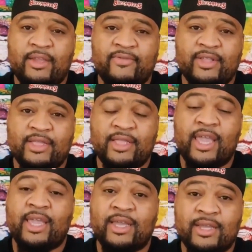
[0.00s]
even
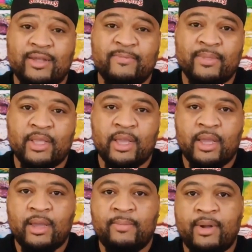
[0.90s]
think,
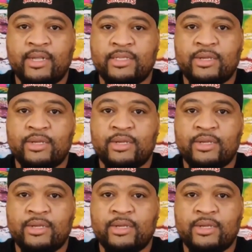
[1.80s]
but